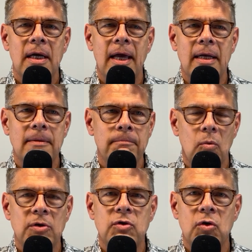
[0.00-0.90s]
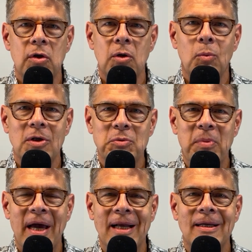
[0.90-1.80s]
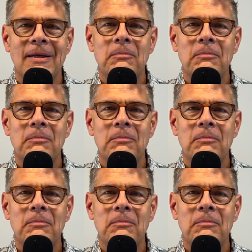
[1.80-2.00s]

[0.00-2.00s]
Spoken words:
and what's good and what's bad.